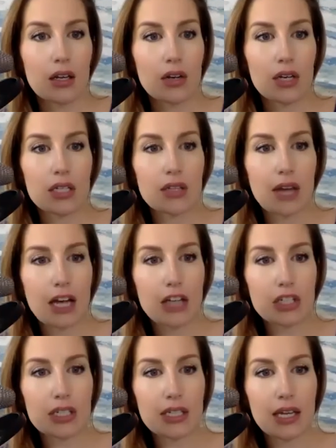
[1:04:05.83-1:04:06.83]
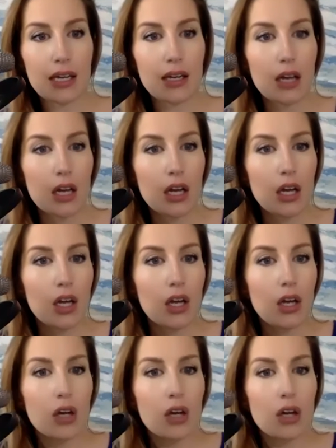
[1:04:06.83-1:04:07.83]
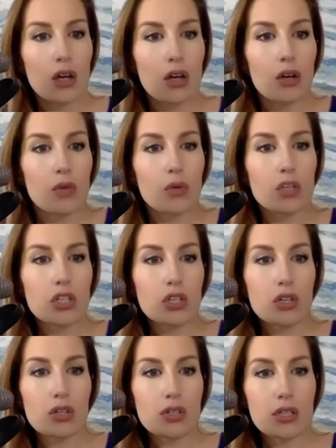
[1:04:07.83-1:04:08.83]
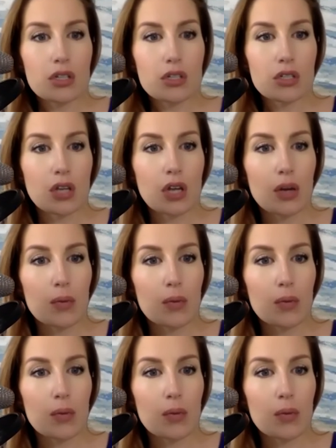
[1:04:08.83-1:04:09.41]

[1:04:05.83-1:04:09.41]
Okay, so Ashley's saying, would you use those